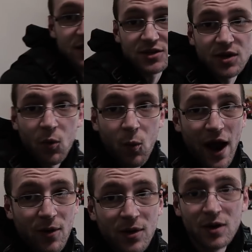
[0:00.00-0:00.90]
centered.
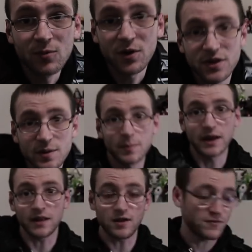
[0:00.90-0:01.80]
Wow running theme
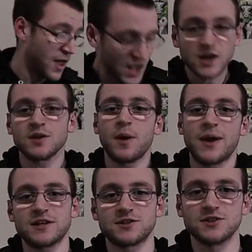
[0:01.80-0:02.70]
my life. So you
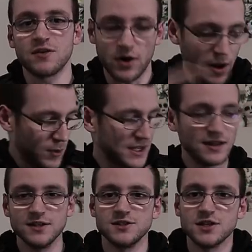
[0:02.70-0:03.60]
might be asking yourself, okay, what the
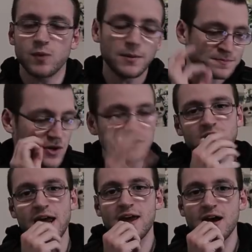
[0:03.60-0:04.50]
hell is this? Well,
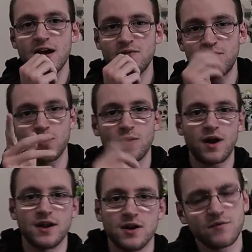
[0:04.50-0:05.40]
there's a viewer
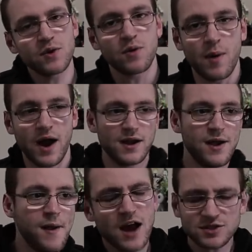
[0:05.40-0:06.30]
on here, a viewer of
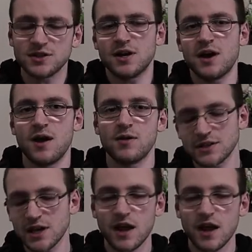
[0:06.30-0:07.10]
mine. I actually, let's